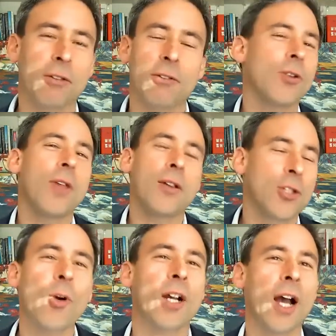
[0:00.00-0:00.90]
So
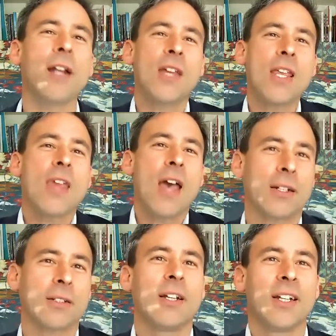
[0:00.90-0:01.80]
we're kind of in
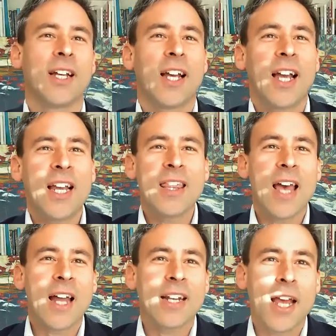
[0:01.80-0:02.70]

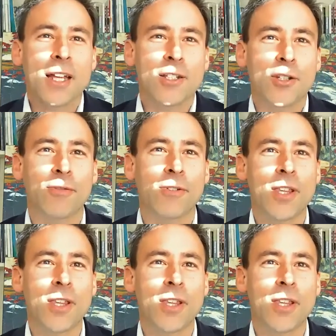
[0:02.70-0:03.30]
that dance of,